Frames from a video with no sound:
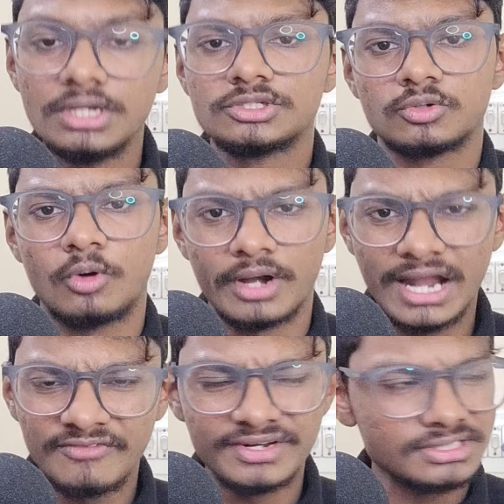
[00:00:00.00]
So on an
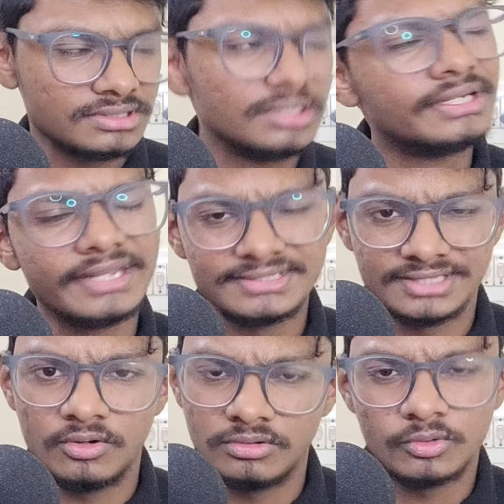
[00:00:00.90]
average, it takes
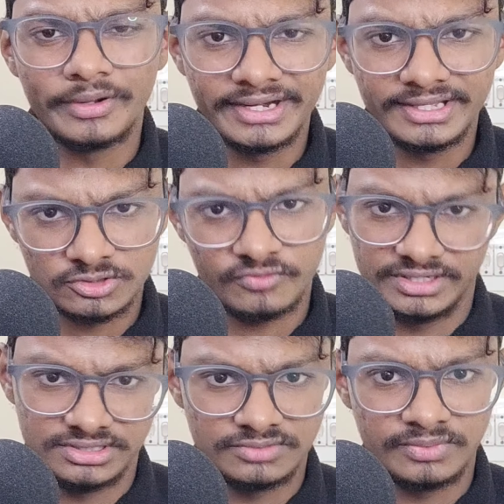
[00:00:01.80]
around 20 days to
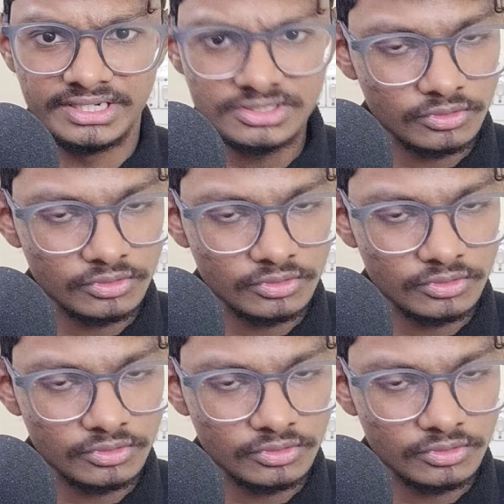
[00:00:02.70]
finish this playlist.